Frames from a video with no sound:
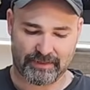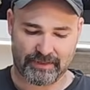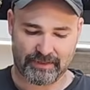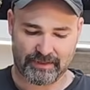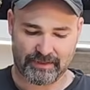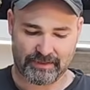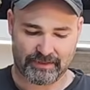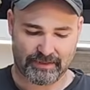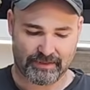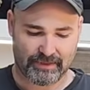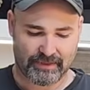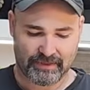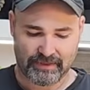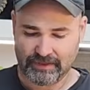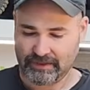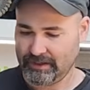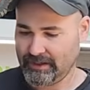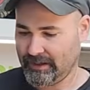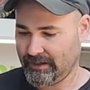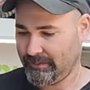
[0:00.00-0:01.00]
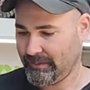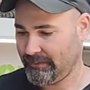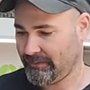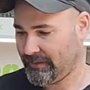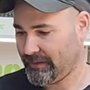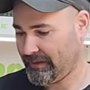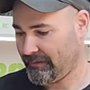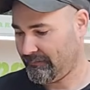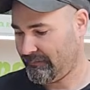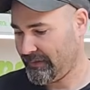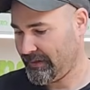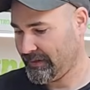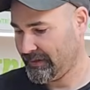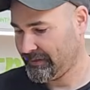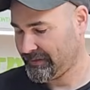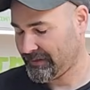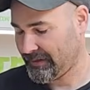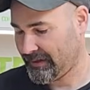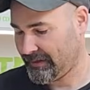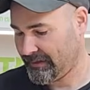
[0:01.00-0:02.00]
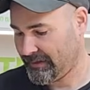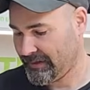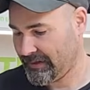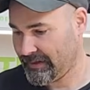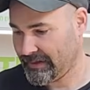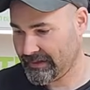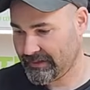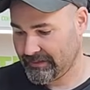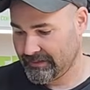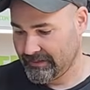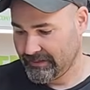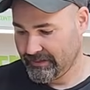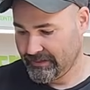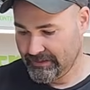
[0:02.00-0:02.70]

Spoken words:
here. Everything feels all right.